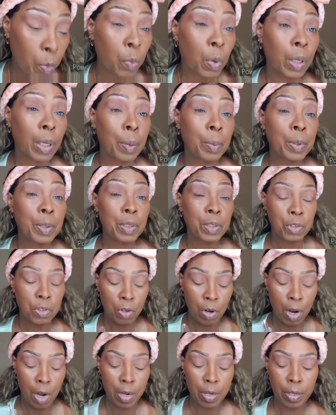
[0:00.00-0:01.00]
Well, I'm going to
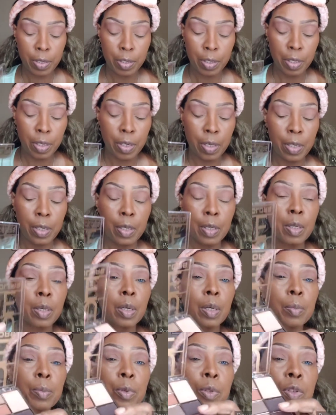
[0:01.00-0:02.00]
try it.
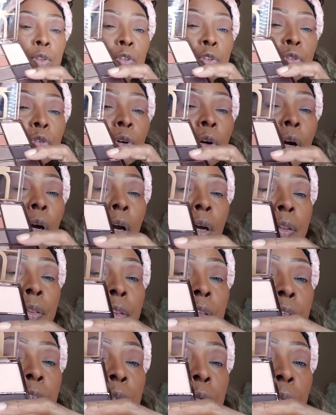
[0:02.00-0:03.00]
I'm going to try
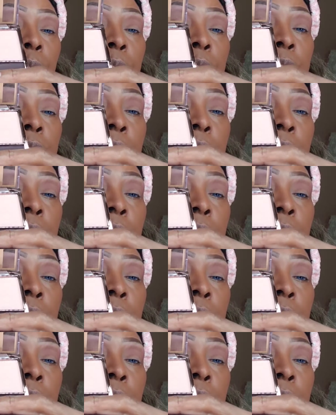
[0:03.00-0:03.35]
this one.